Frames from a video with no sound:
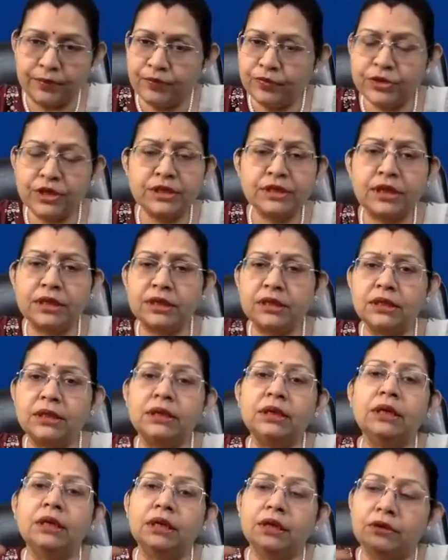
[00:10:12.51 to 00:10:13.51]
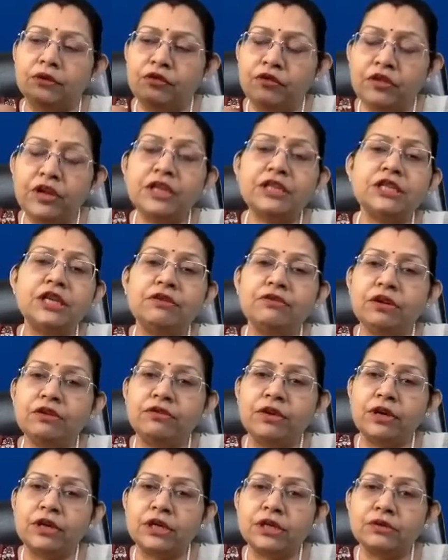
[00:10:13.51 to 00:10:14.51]
These are the village level
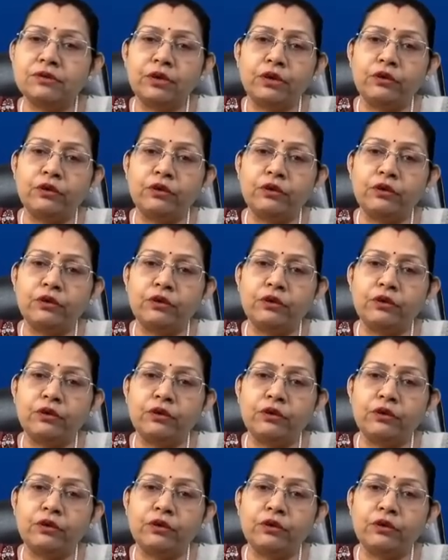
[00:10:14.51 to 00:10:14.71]
workers,